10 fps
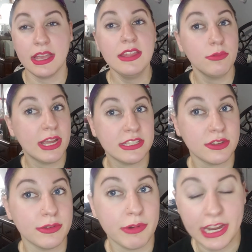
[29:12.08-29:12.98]
Either way, it's a
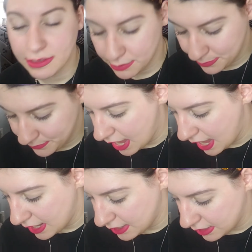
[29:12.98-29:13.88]
good brand.
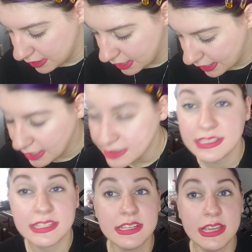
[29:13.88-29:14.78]
And I got
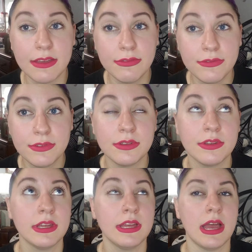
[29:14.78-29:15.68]
this as a gift,
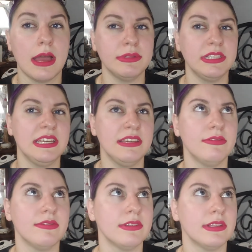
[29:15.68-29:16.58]
I
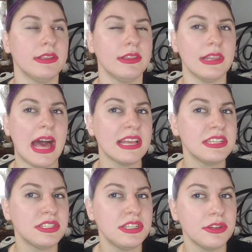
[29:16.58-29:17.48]
believe
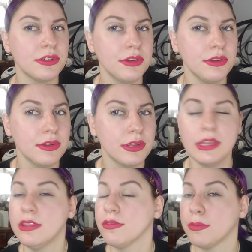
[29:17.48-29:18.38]
last year,
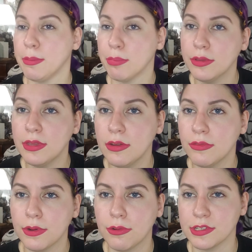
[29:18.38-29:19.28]
either for my birthday or
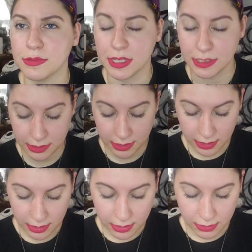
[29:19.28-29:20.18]
for
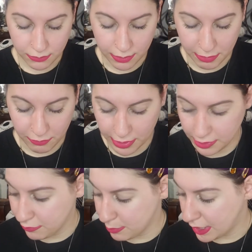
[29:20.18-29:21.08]
Christmas, from a
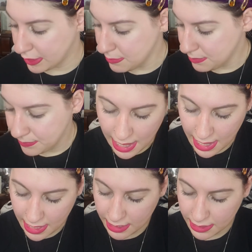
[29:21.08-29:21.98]
friend of mine.
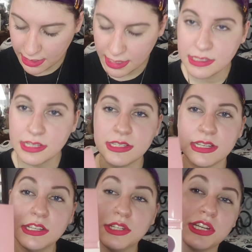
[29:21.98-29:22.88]
And it's a
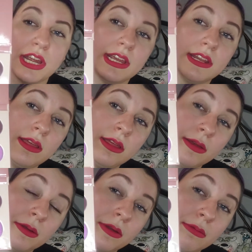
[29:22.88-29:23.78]
6-shade
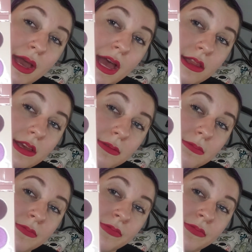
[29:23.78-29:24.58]
palette,